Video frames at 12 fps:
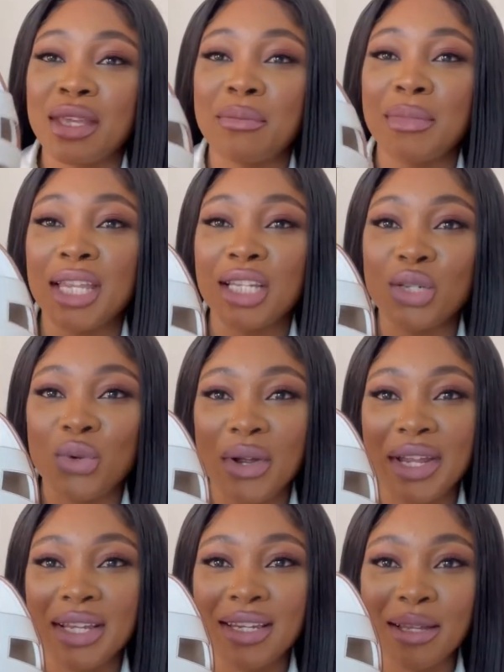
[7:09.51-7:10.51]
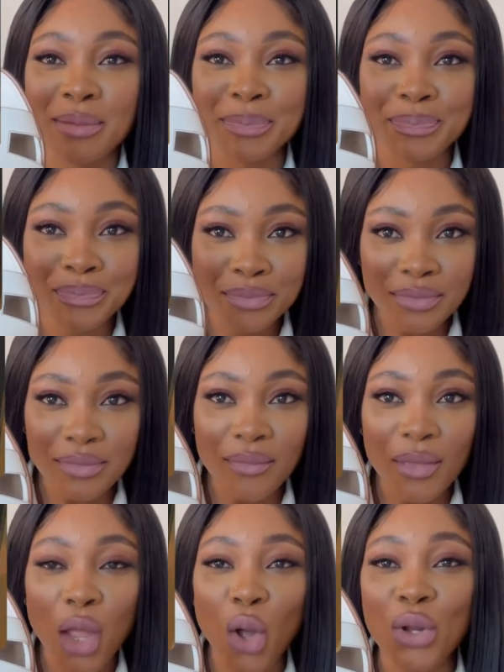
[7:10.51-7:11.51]
me trying them
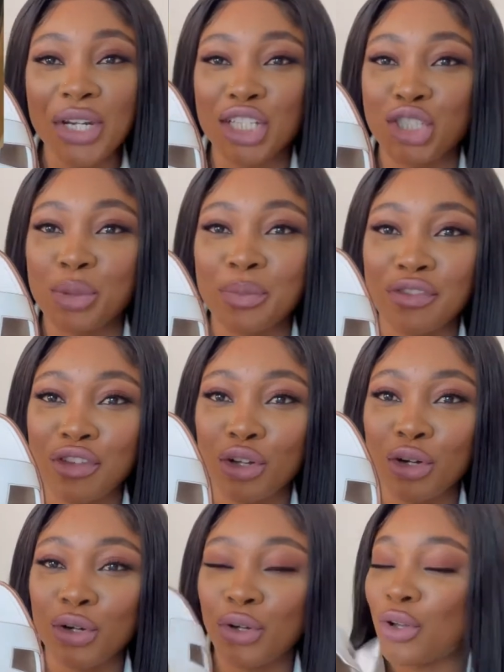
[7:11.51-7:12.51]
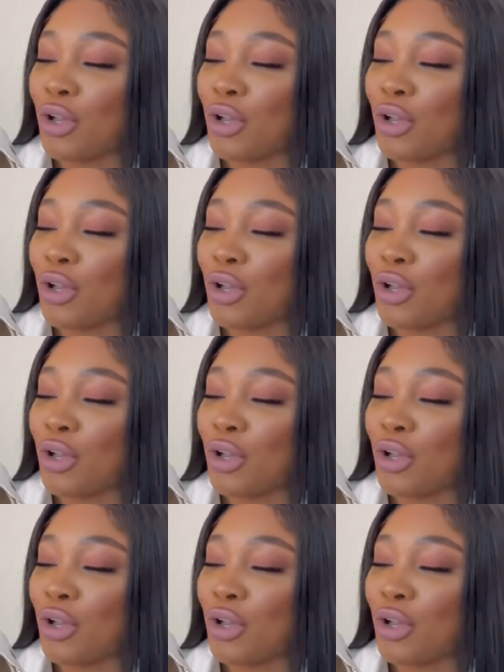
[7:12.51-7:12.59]
on the shop floor.